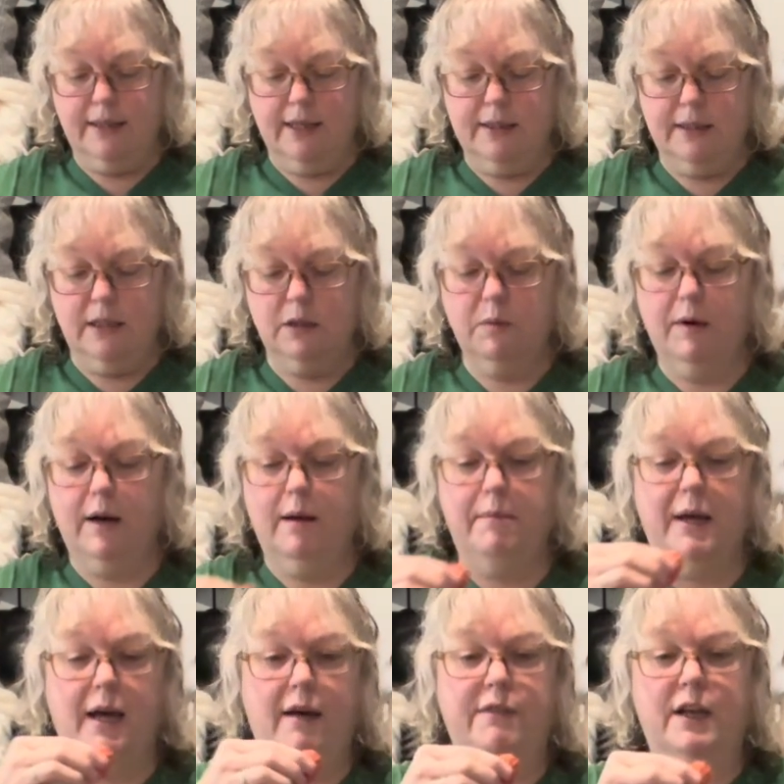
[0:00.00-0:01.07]
This is what I'm
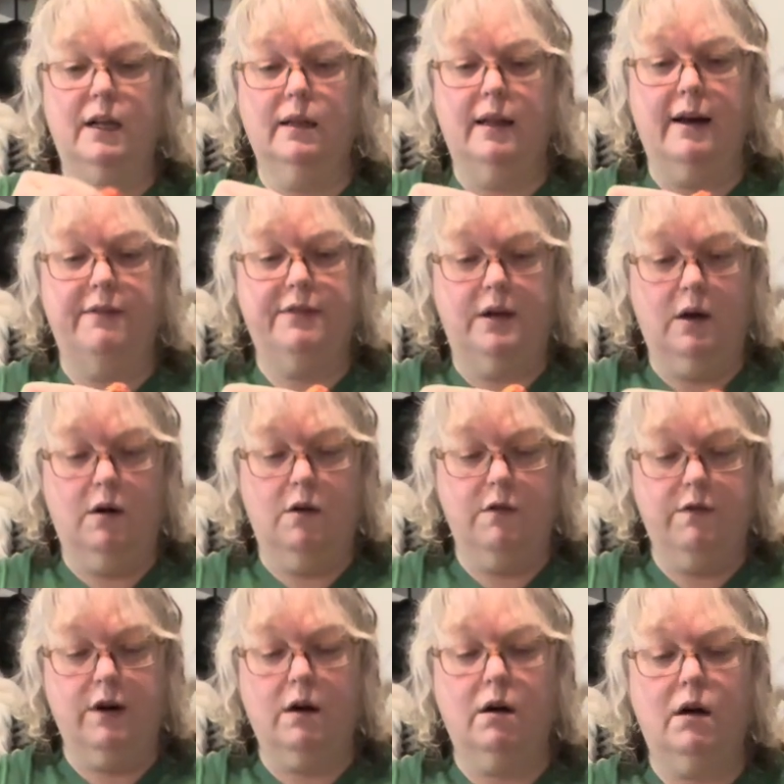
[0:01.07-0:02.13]
having left
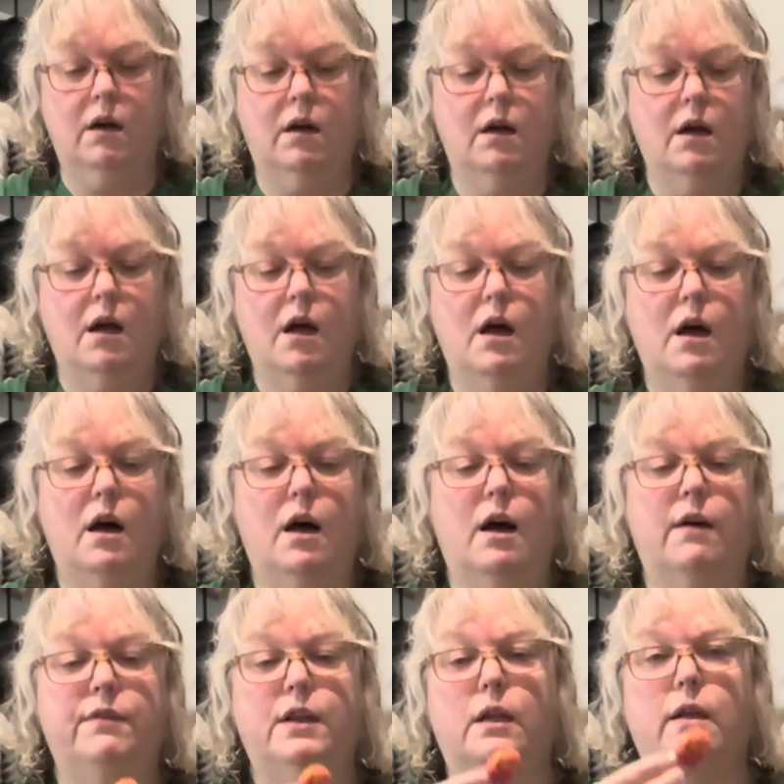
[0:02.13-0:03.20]
over
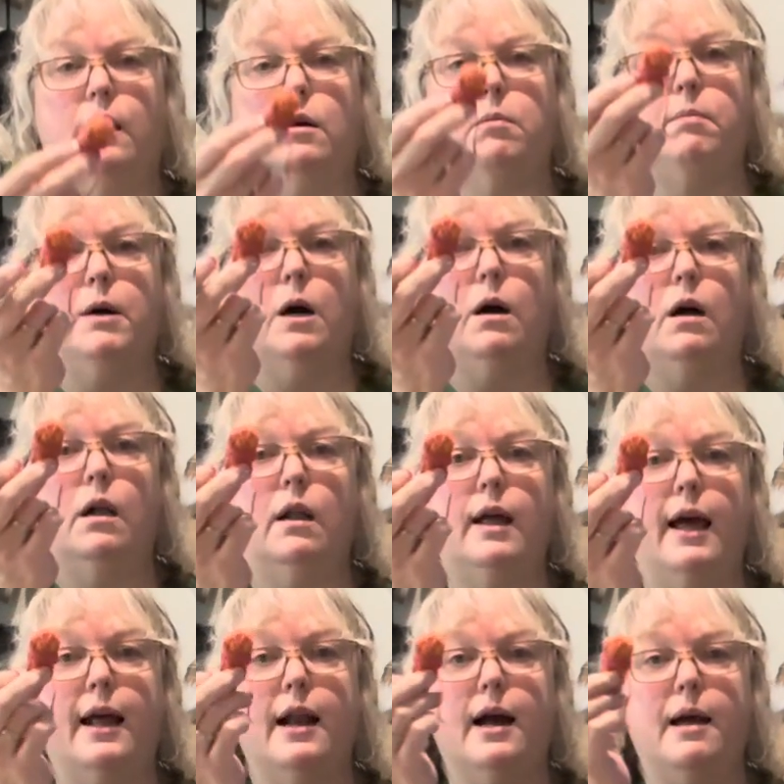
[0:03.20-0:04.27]
of the little ball,
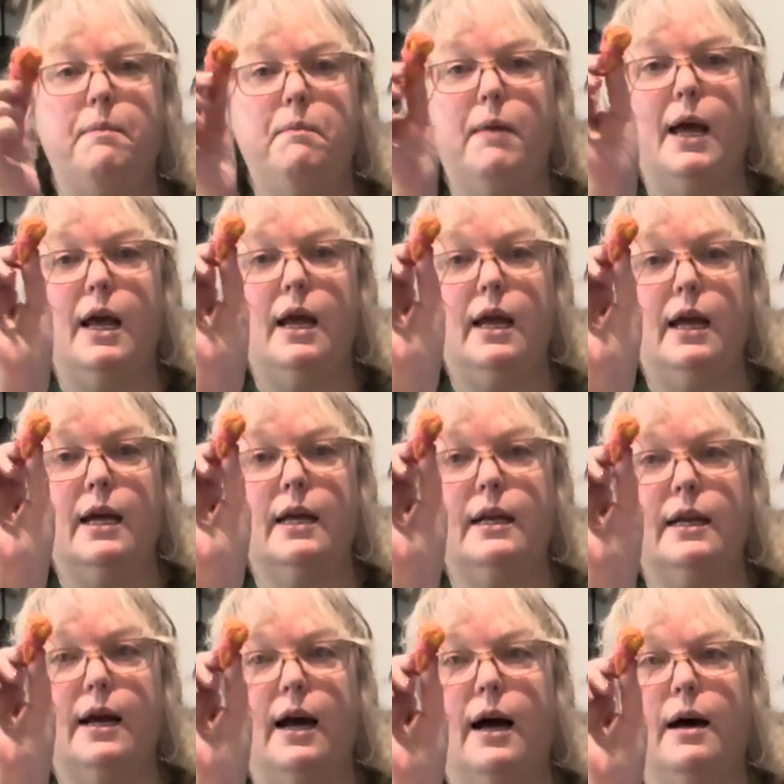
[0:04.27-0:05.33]
and I may
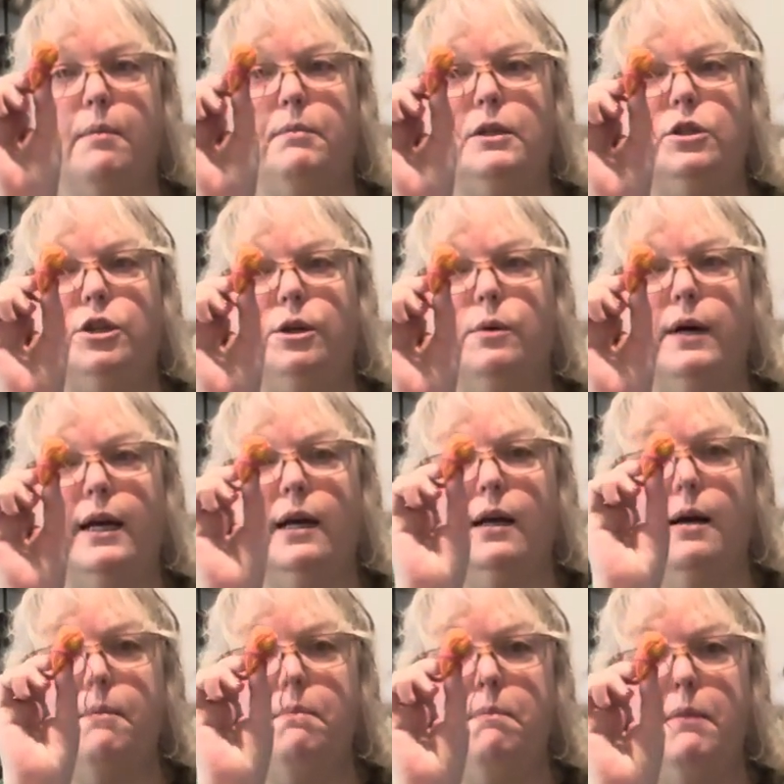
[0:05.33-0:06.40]
end up
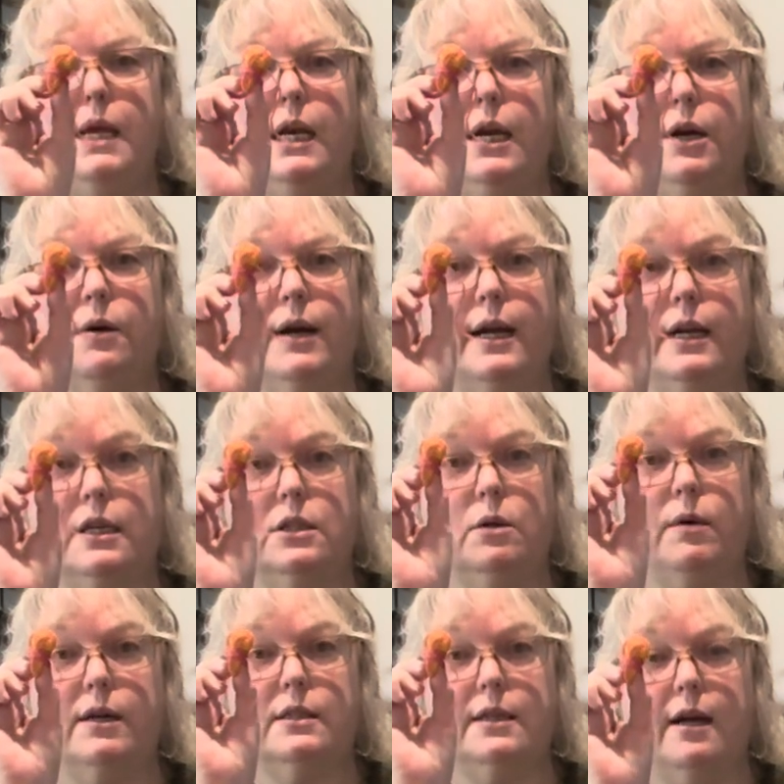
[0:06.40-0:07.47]
doing mini granny
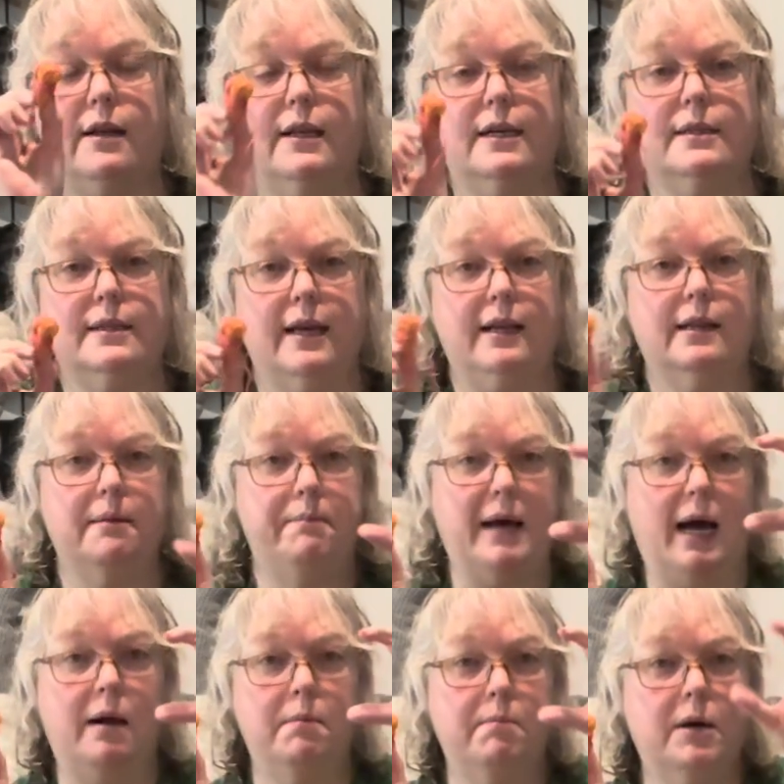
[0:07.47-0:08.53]
squares out of this, like the
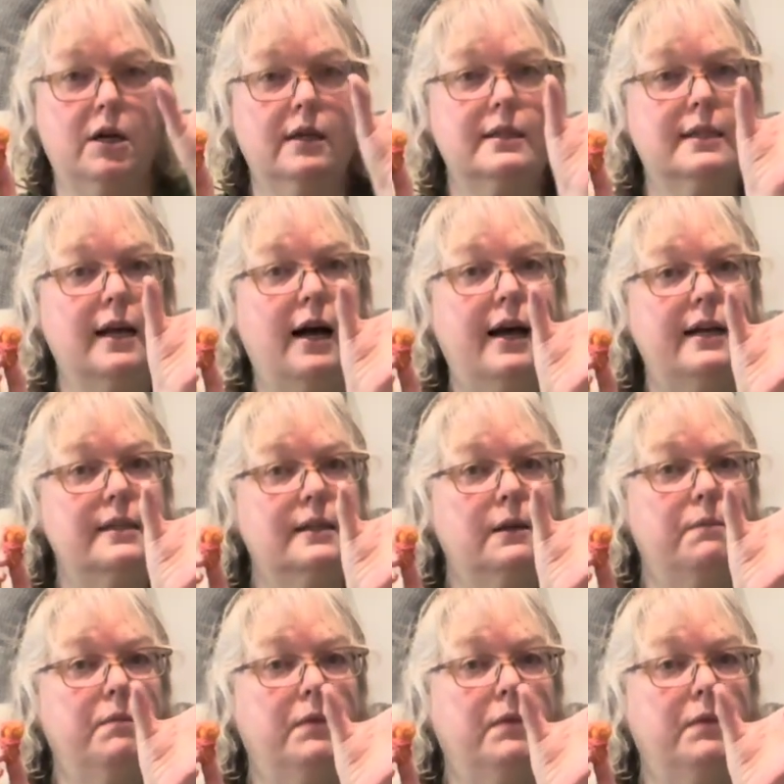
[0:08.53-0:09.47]
Battenberg size,